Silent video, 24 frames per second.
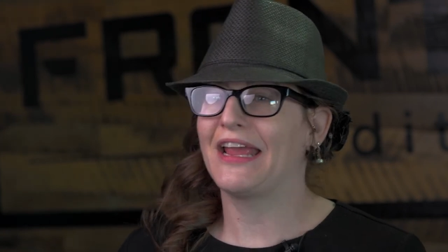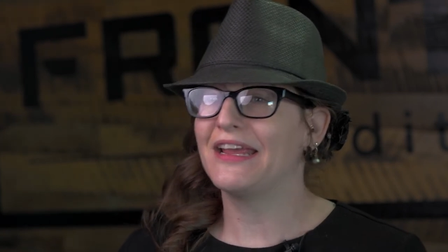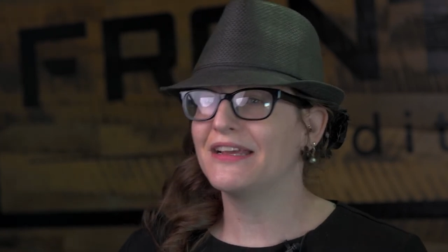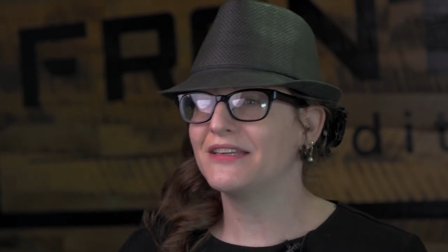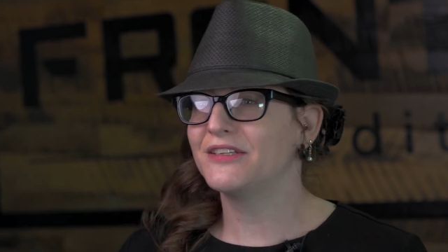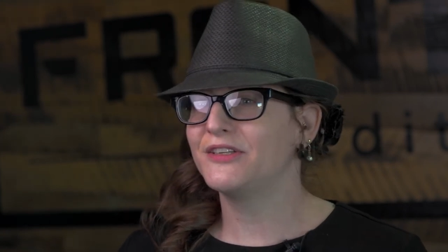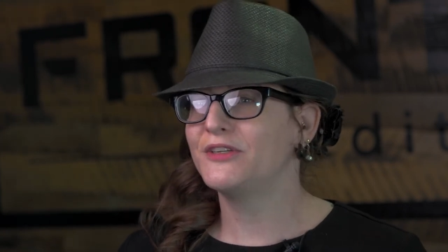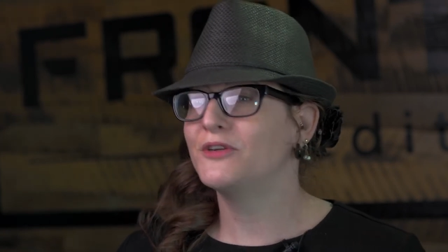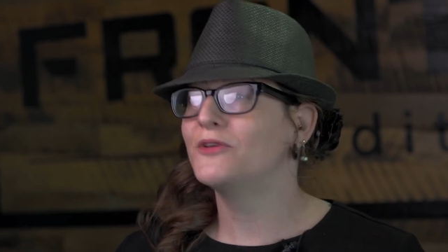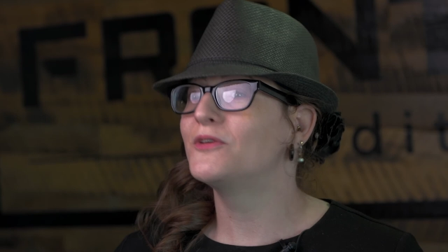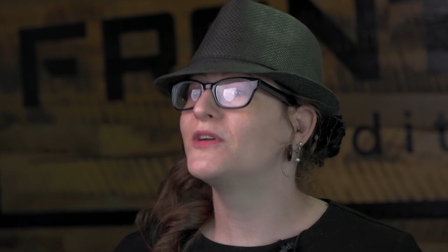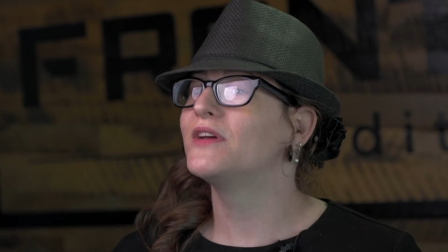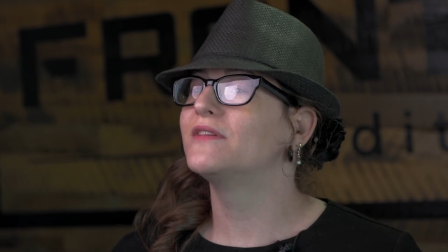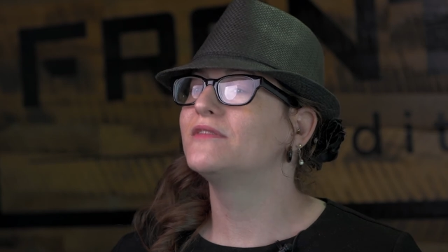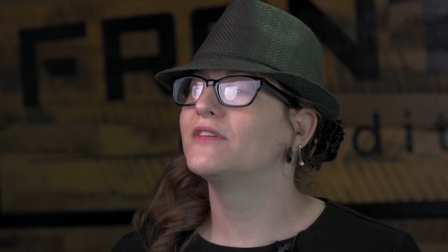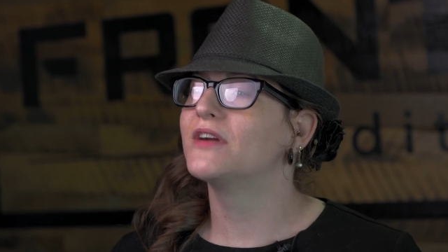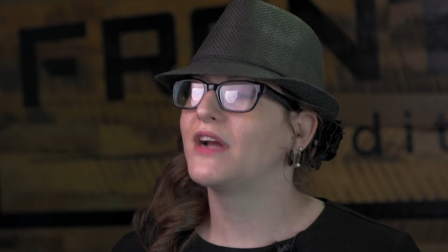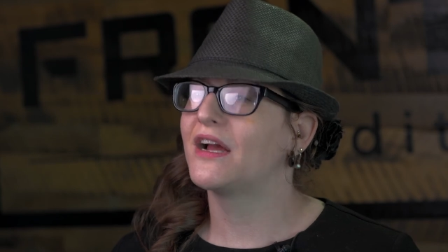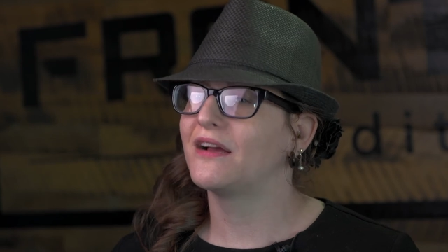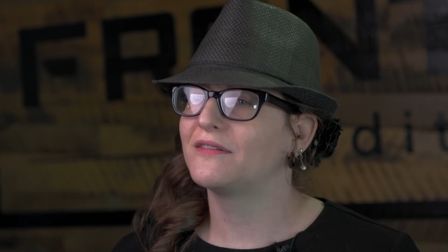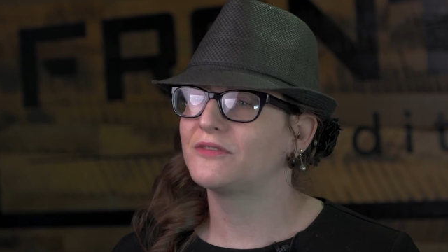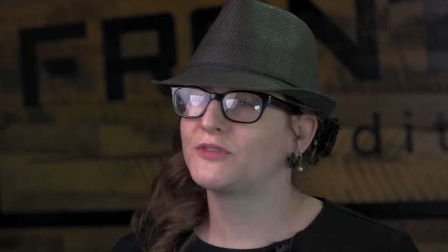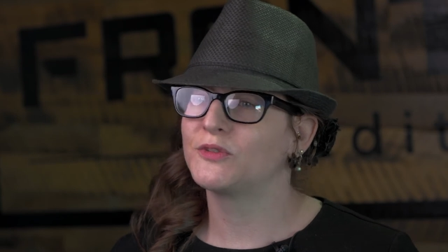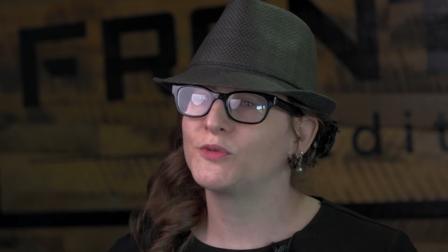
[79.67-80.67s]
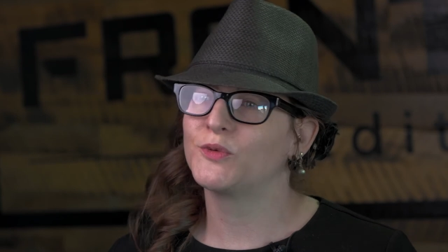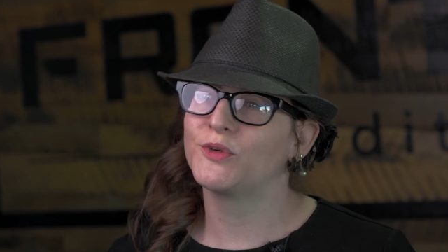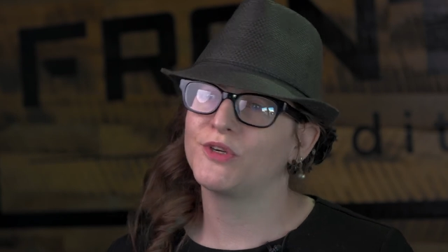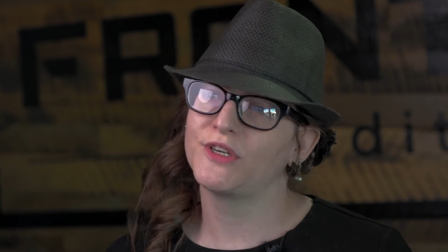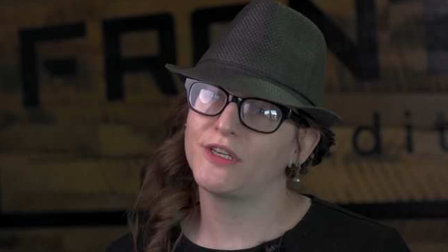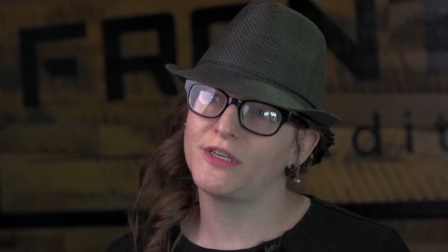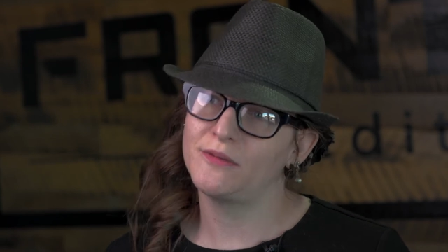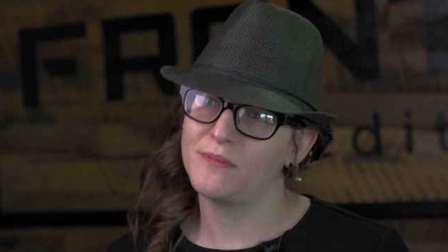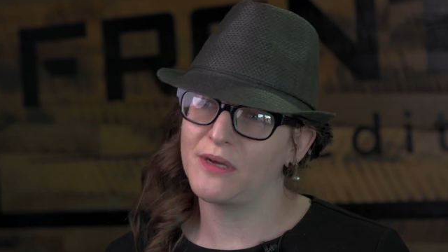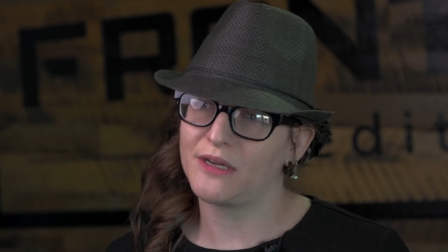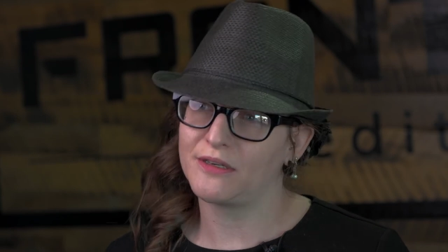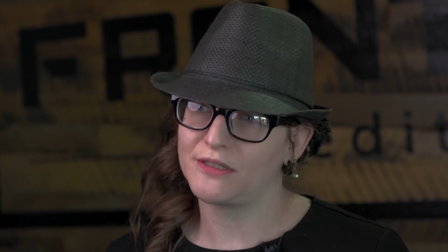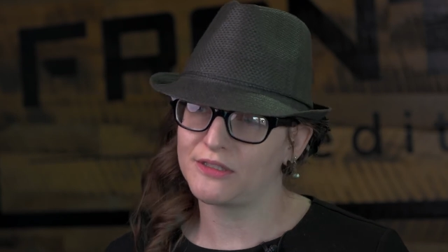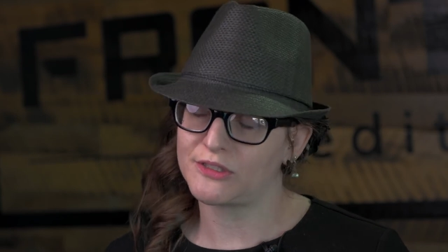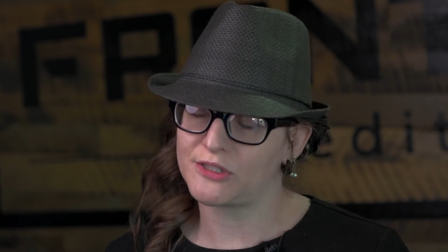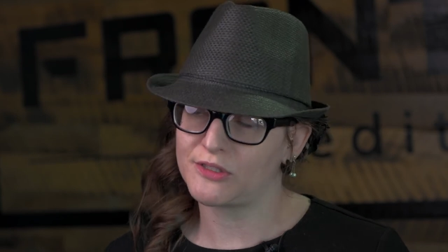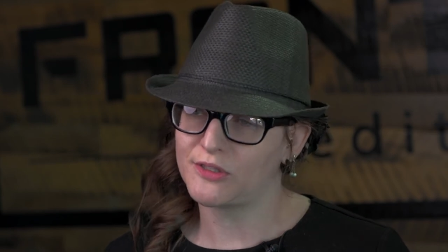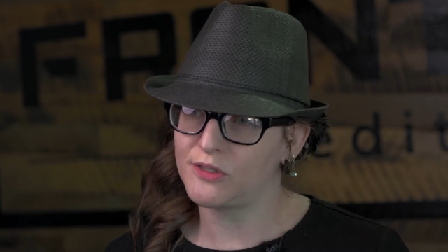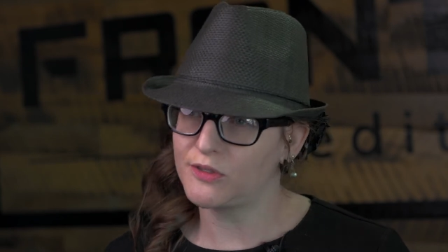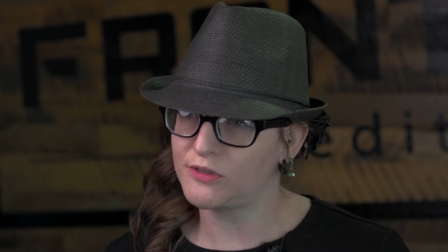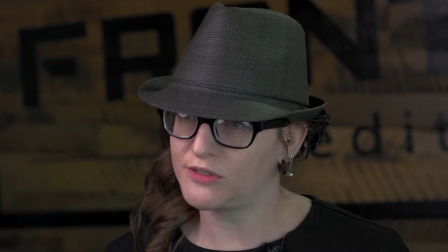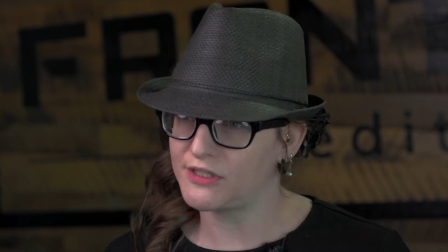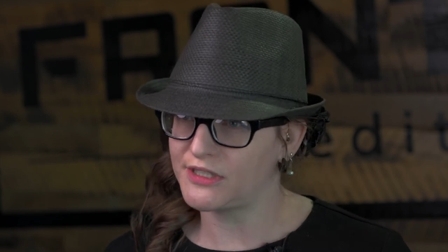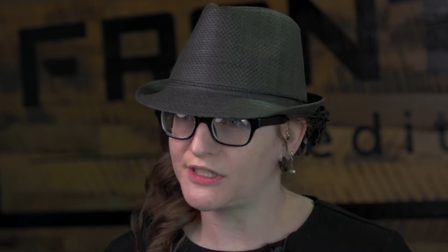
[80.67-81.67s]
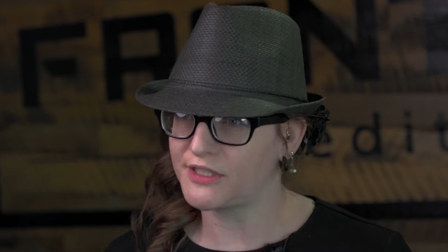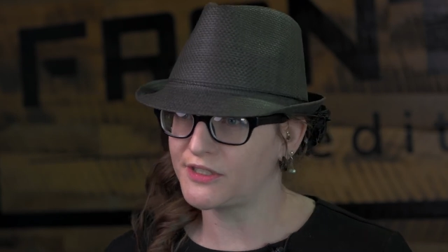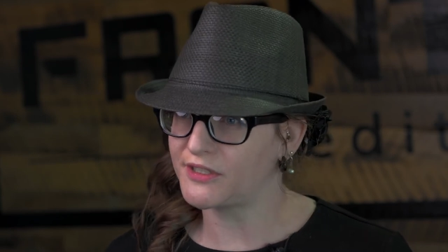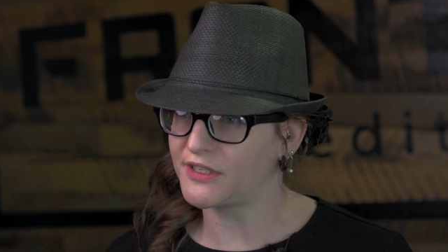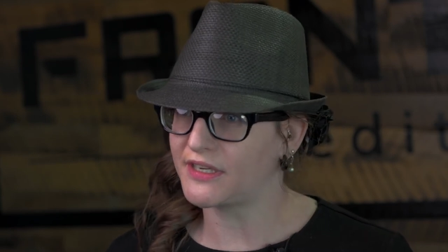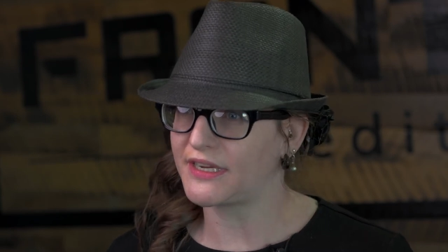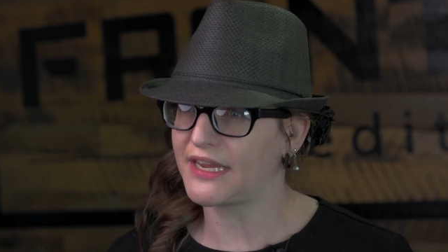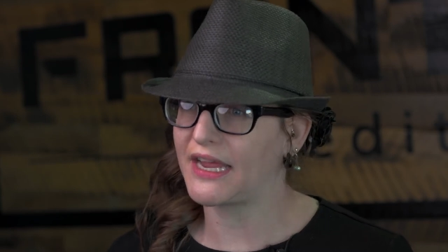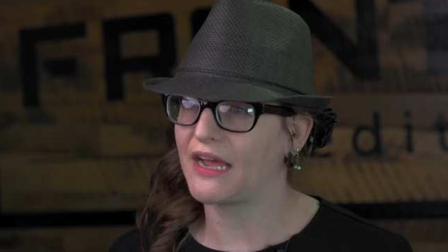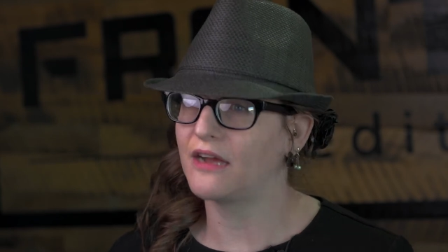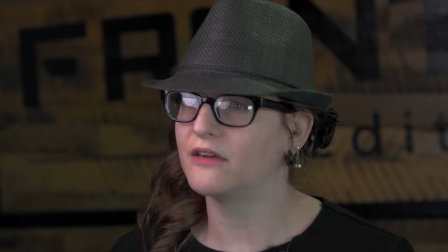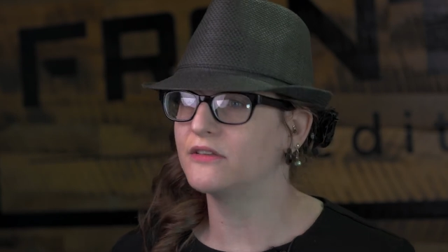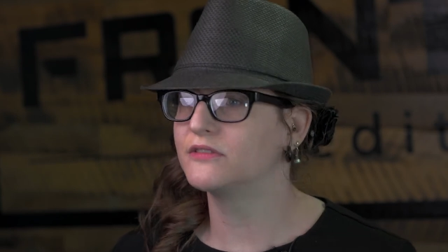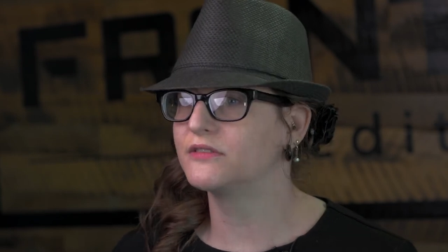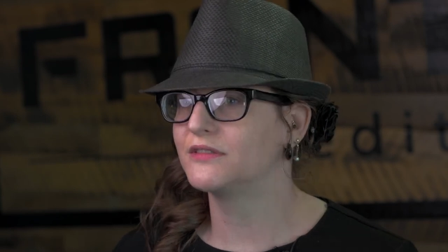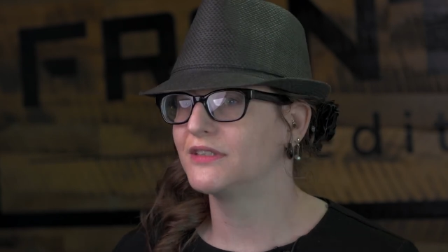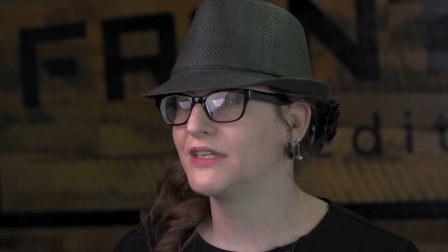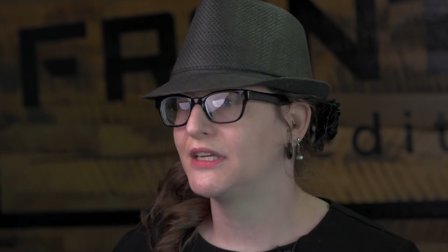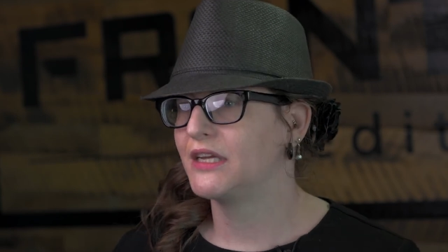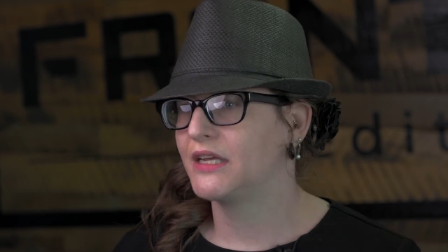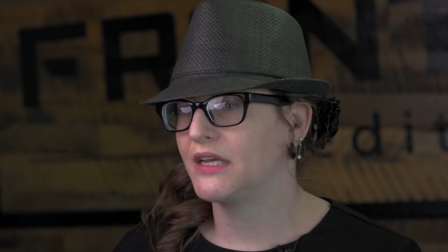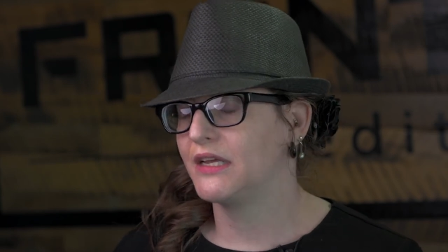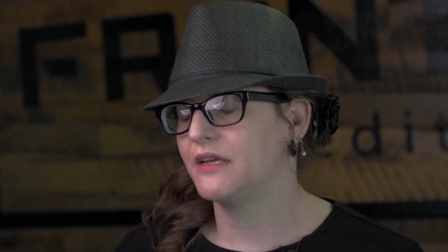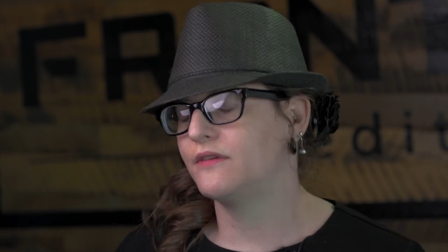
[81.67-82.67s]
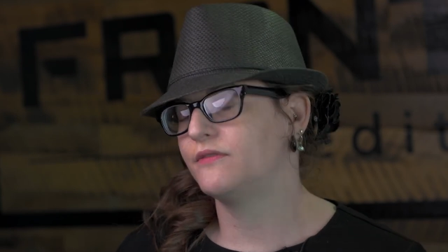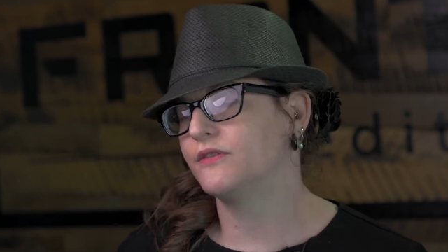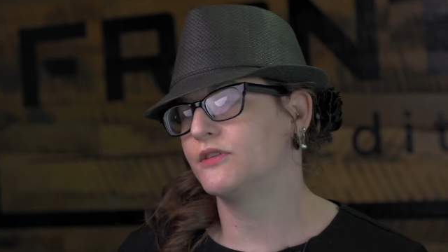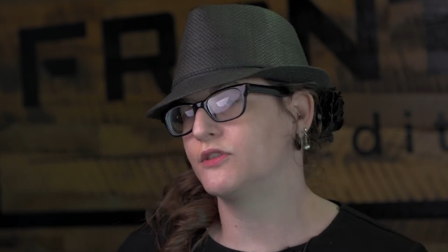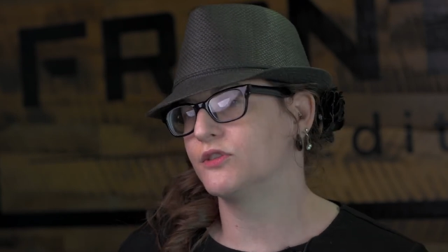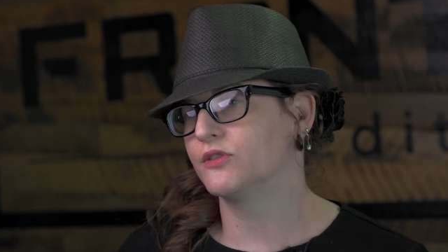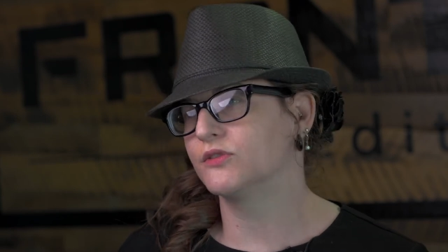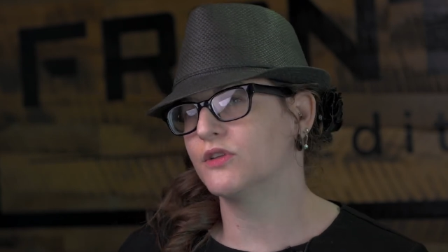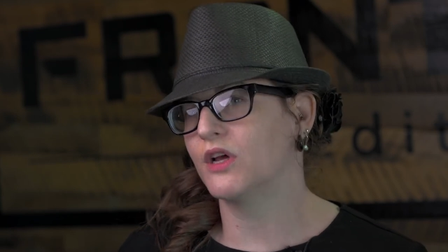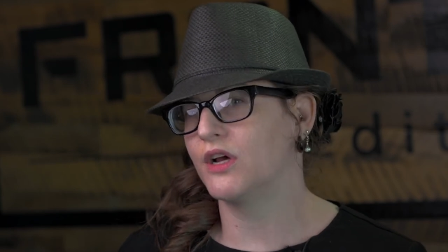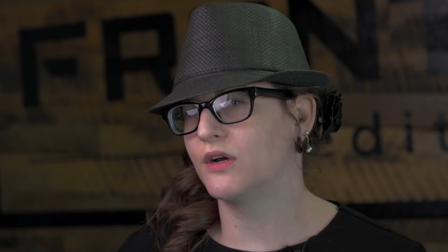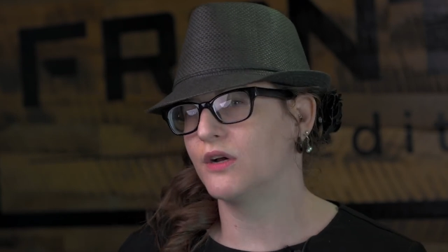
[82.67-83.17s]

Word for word: and you don't ever have to worry about us closing your account if it's